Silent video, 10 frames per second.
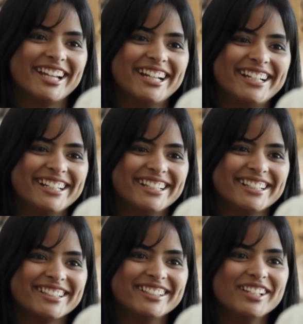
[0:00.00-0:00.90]
It is
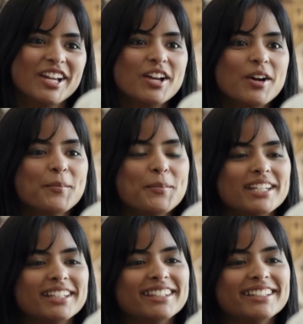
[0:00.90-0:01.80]
psychologically proven
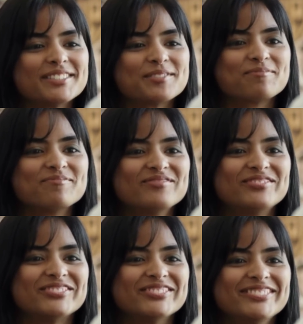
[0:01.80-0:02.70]
that the more we get to know